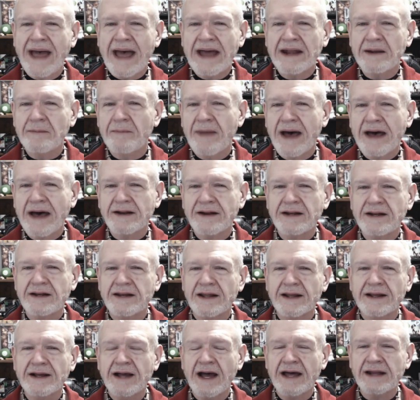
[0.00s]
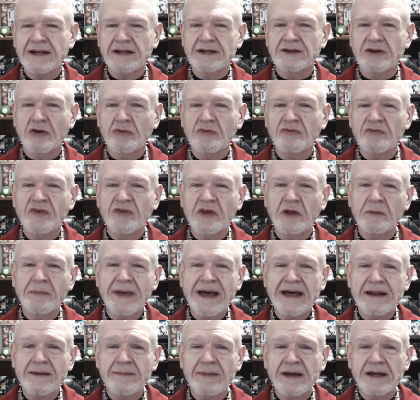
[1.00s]
bad about it and kind of don't feel
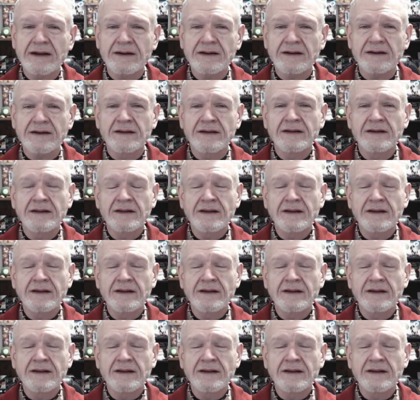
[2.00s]
bad about it.